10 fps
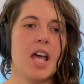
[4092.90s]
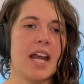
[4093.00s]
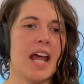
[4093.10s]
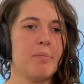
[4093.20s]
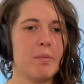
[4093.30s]

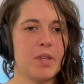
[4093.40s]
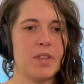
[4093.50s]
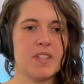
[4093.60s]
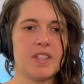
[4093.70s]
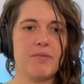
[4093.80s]
It happened with
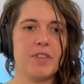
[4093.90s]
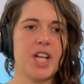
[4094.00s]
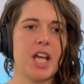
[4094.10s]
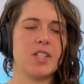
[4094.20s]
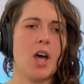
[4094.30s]
the
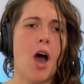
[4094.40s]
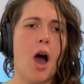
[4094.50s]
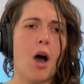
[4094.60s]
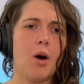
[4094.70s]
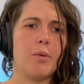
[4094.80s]
suffragettes.
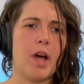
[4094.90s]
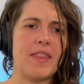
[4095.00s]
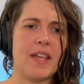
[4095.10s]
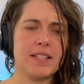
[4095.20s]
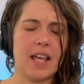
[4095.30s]
Oh,
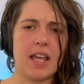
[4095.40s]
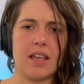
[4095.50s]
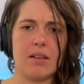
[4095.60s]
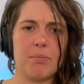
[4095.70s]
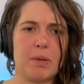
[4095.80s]
and they
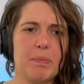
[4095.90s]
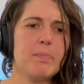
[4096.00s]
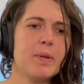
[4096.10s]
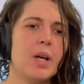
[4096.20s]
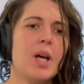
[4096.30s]
say, but
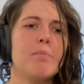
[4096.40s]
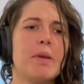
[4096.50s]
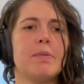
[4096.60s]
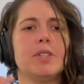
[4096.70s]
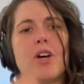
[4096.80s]
people
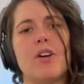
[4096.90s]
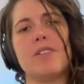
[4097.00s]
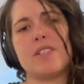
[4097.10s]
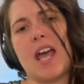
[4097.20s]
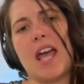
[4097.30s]
people
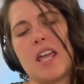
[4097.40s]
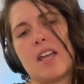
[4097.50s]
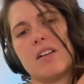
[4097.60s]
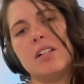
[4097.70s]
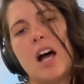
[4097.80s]
don't
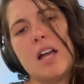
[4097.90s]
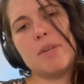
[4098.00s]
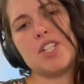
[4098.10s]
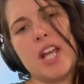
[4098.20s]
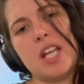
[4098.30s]
say
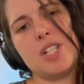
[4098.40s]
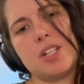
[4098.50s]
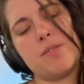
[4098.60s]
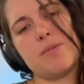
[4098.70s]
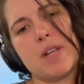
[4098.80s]
climate change
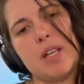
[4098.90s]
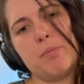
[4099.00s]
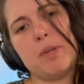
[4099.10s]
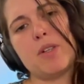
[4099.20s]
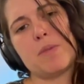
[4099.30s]
isn't
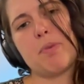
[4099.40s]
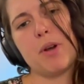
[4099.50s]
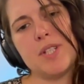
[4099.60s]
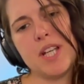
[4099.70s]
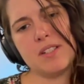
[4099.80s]
real because
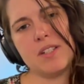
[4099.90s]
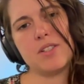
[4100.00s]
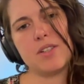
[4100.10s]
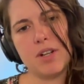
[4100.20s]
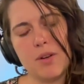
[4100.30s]

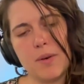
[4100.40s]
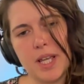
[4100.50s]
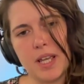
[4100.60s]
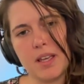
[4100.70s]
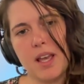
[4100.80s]
protesters are
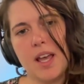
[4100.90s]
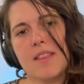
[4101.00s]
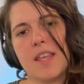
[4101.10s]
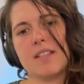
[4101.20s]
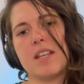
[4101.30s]
annoying
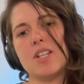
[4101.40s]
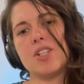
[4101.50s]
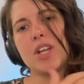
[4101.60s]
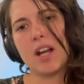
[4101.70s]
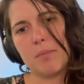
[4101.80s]
they say,
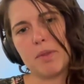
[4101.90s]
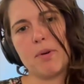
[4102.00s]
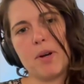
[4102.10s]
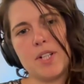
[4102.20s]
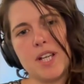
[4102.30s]
shut up the
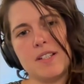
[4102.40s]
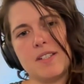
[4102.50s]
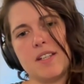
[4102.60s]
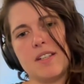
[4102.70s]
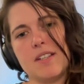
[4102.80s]

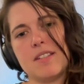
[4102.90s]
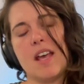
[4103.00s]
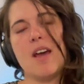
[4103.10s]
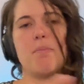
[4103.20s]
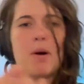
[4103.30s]
protesters,
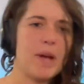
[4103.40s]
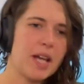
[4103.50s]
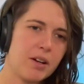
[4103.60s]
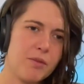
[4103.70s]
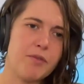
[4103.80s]
but we're
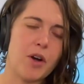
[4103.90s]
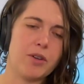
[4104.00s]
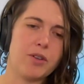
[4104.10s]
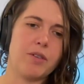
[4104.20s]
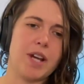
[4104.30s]
going to
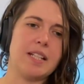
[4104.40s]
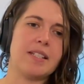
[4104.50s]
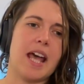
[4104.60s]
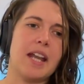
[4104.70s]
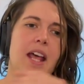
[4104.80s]
vote
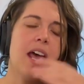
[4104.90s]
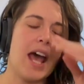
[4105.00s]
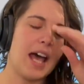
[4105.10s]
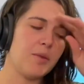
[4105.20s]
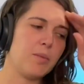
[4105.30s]
Greens. And,
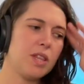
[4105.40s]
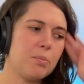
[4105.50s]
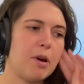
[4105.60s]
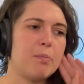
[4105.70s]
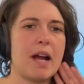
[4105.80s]
and with the
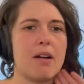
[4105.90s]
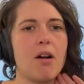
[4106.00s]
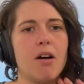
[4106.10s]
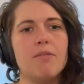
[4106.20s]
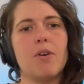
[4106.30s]
Bob Brown
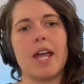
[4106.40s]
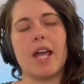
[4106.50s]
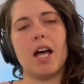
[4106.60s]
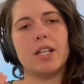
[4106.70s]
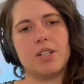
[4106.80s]
convoy,
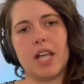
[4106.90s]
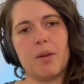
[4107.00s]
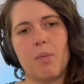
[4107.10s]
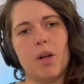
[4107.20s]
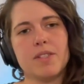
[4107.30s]
I,
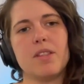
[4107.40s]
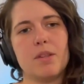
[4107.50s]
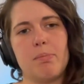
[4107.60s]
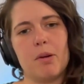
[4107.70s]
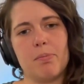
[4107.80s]
it wasn't
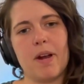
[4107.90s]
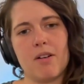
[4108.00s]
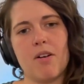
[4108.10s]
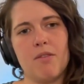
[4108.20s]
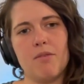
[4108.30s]
the Bob
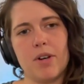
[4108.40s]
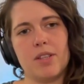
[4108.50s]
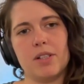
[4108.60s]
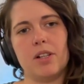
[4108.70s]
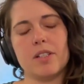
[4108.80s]
Brown convoy
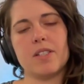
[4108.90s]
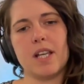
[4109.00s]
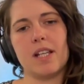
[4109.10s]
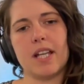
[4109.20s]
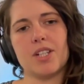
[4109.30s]
that lost
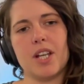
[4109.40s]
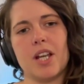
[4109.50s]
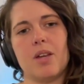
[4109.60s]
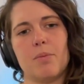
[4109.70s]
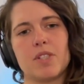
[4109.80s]
the
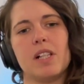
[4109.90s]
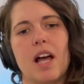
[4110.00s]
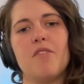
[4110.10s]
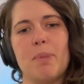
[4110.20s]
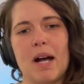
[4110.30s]
election. It was
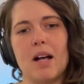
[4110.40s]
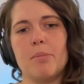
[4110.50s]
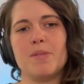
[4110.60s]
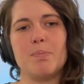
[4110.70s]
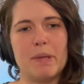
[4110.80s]
Clive
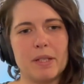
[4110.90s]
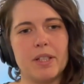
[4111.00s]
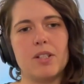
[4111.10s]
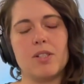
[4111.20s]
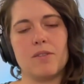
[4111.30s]
Palmer's
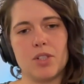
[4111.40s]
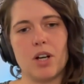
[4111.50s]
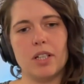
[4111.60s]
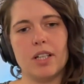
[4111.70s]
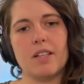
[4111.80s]
billions of
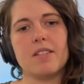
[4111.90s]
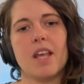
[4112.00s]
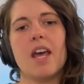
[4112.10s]
dollars